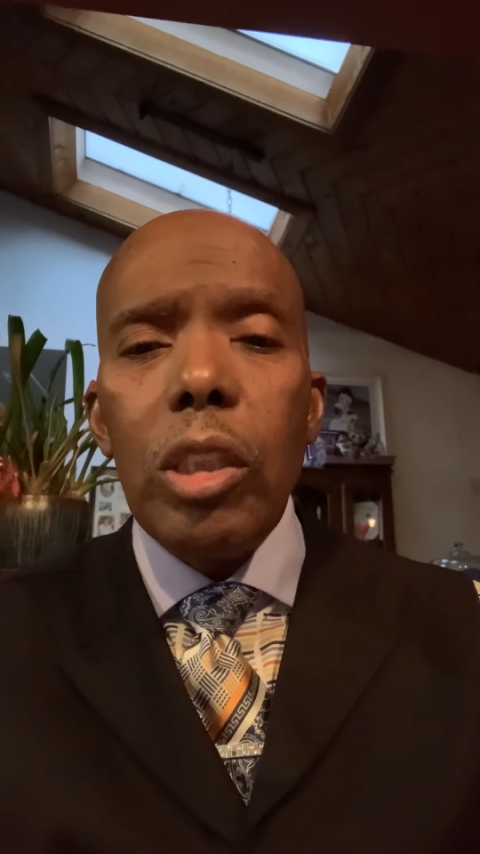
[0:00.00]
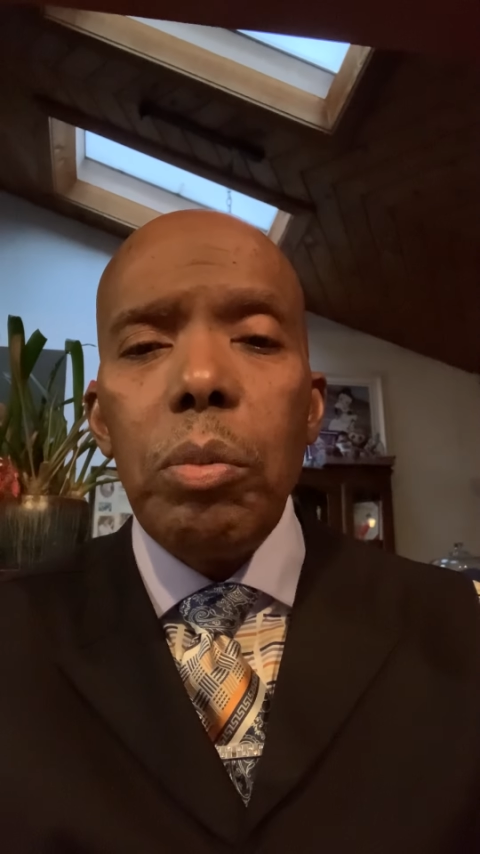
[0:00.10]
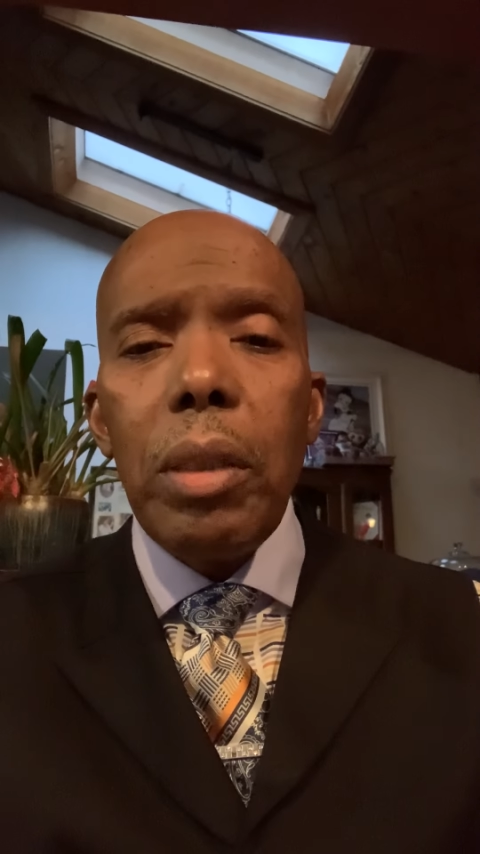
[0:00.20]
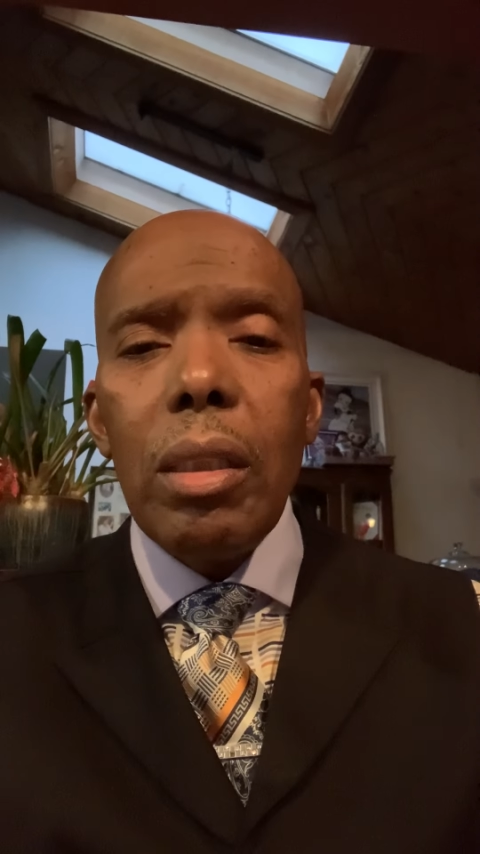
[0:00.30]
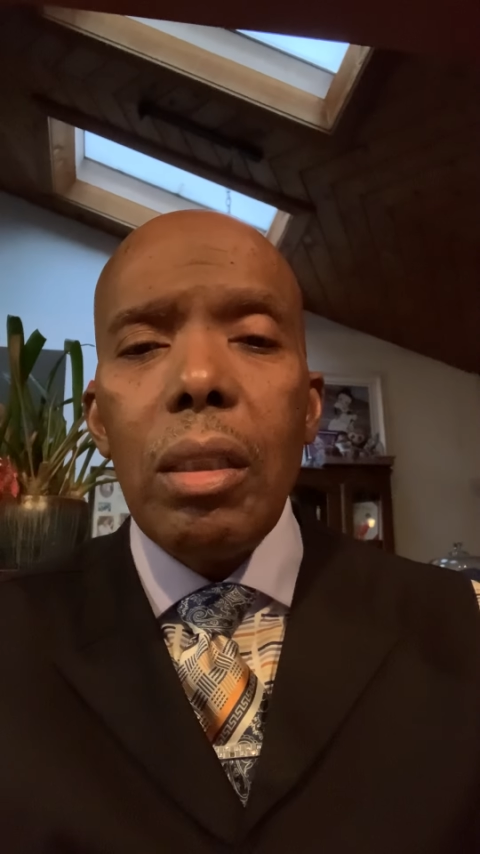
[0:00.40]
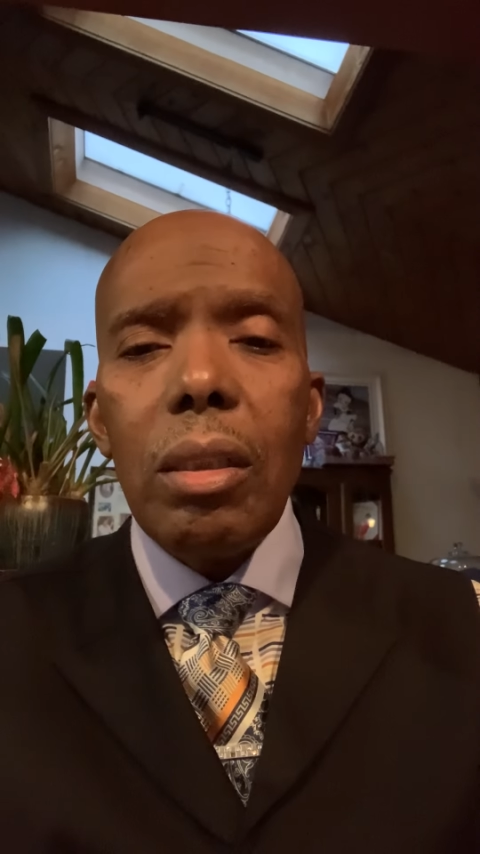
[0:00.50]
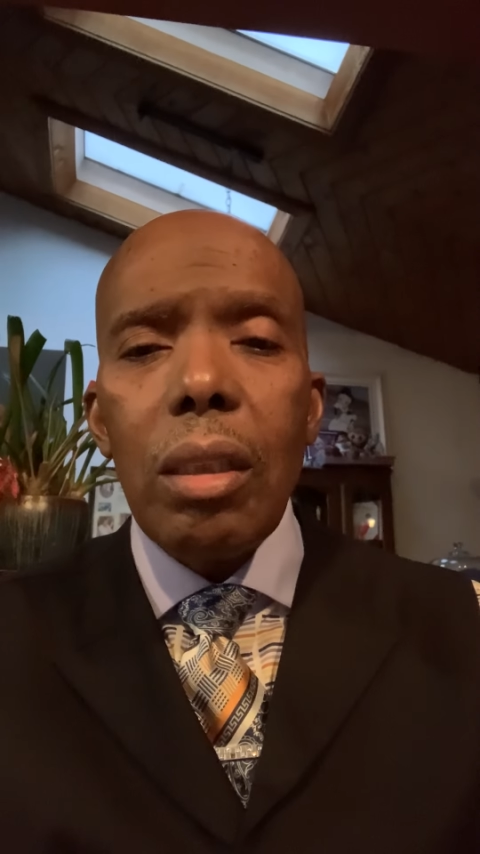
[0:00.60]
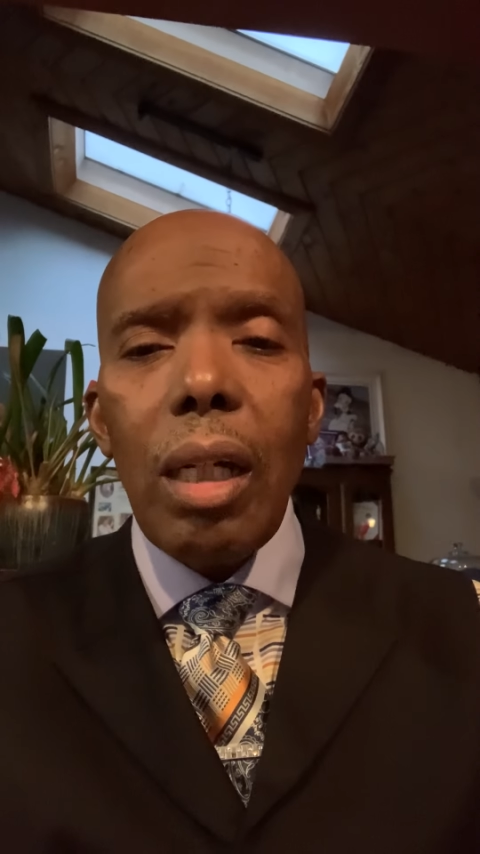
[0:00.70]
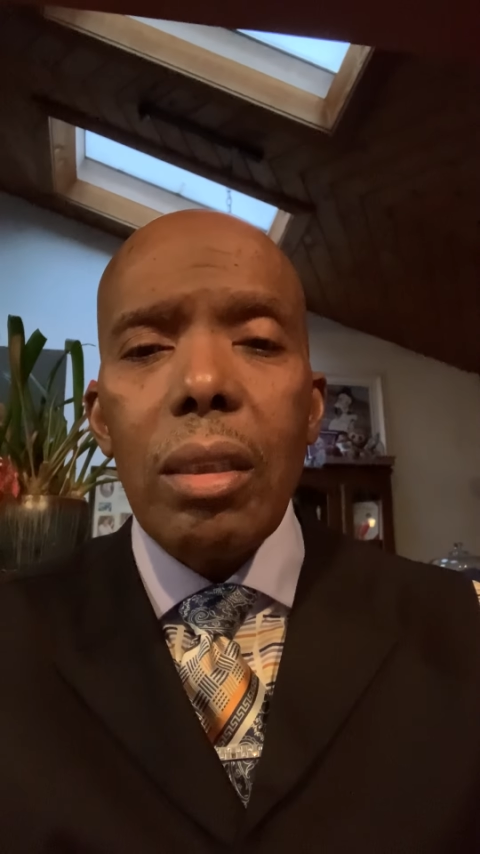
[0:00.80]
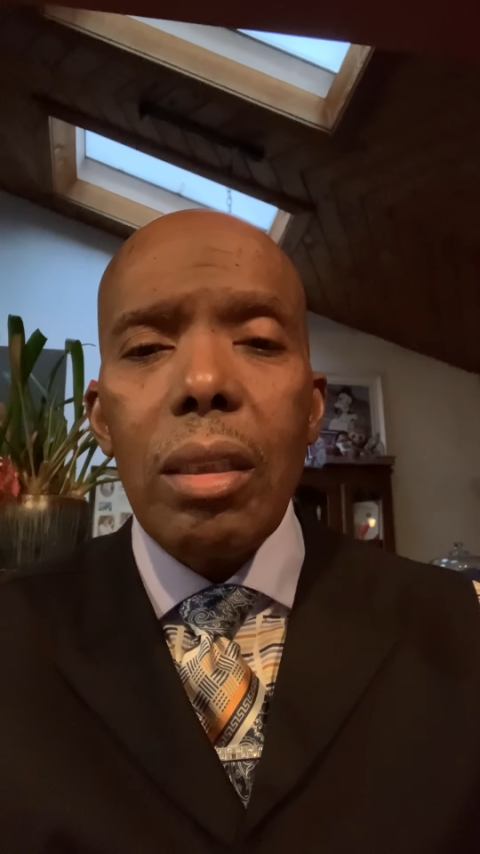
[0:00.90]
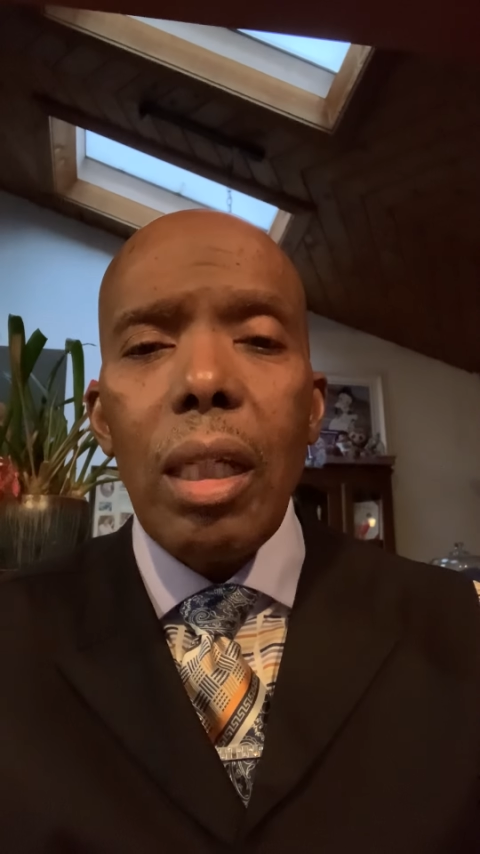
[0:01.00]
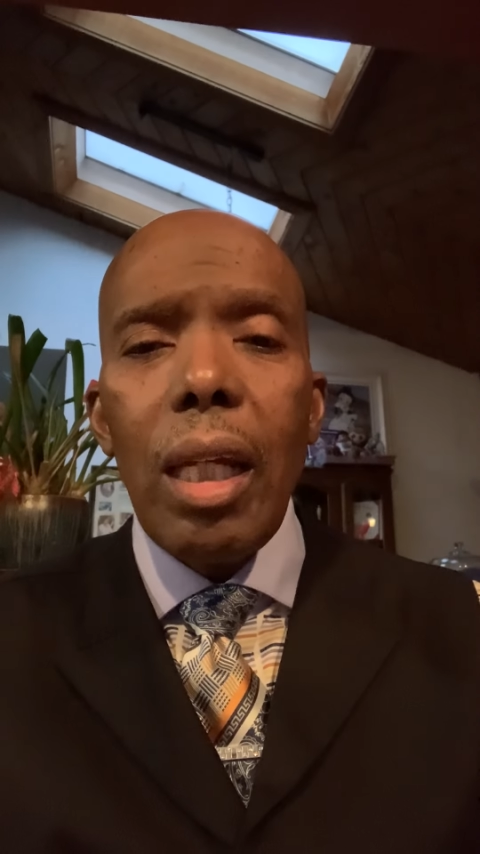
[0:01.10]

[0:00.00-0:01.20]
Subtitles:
is being discussed